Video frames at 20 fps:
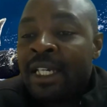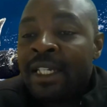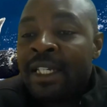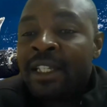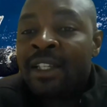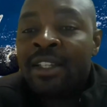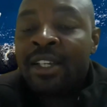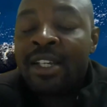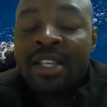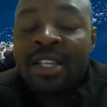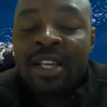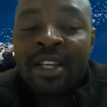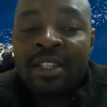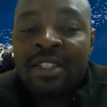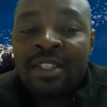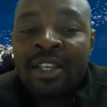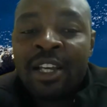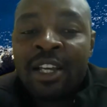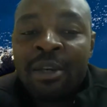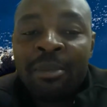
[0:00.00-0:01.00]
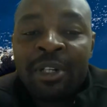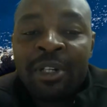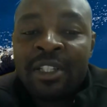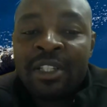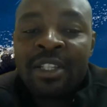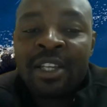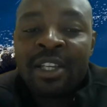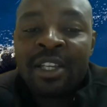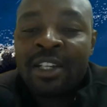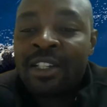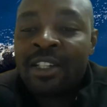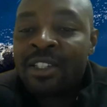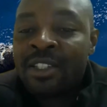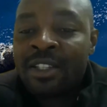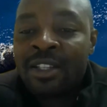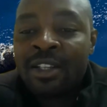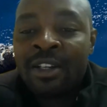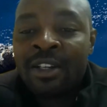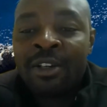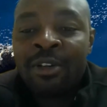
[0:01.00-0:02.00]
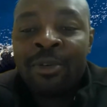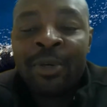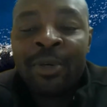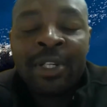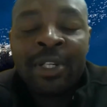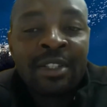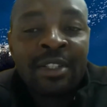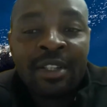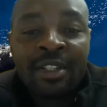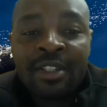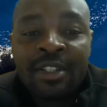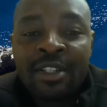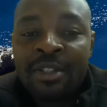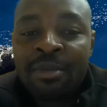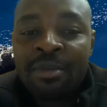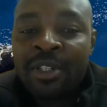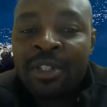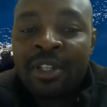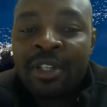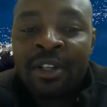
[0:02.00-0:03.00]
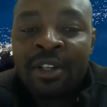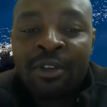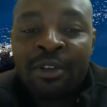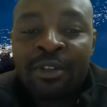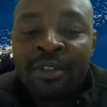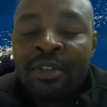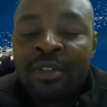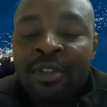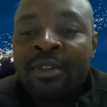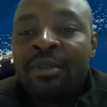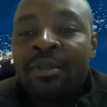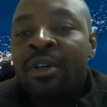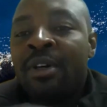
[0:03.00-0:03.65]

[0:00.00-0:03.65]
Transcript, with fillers: the data is there, but the skills, uh, readiness assessments are not